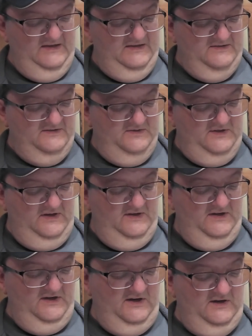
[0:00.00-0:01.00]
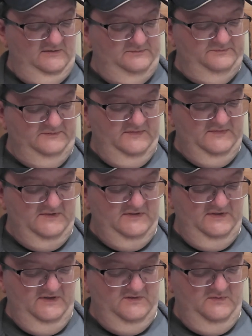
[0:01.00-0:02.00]
So there you go. So
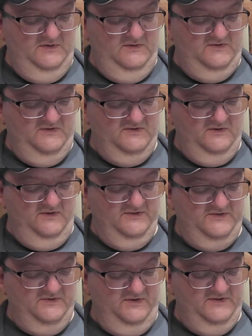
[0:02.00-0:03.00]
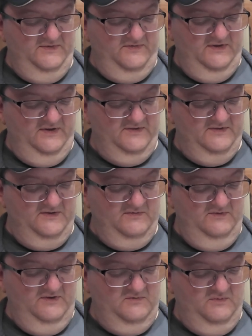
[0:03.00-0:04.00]
these were used as all sorts of things. The
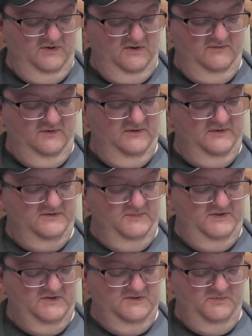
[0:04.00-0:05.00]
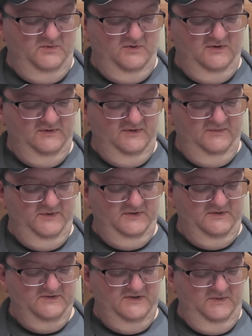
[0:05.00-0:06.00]
312. Oh, it mentions more about
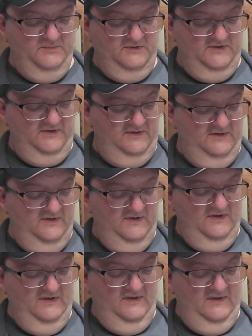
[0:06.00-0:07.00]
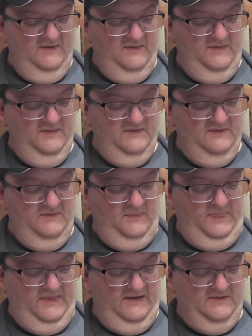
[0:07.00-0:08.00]
the seaplane.
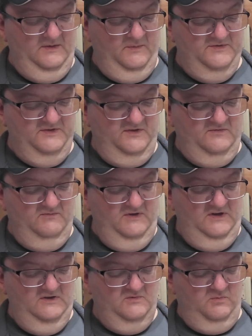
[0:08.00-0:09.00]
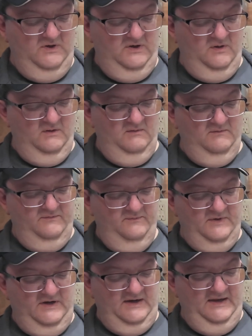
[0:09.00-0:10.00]
That there was a 312
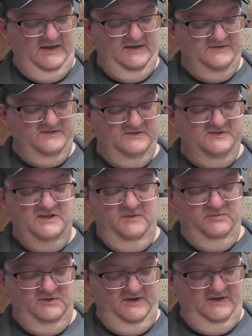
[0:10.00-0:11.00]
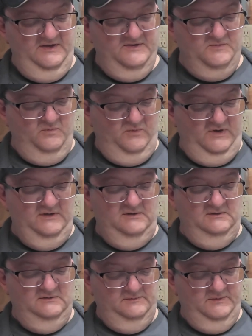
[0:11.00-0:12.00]
IS seaplane as
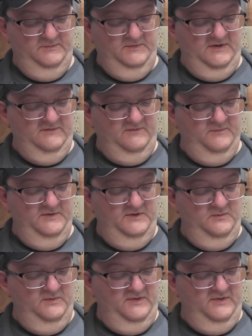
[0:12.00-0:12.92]
well. I'm not familiar with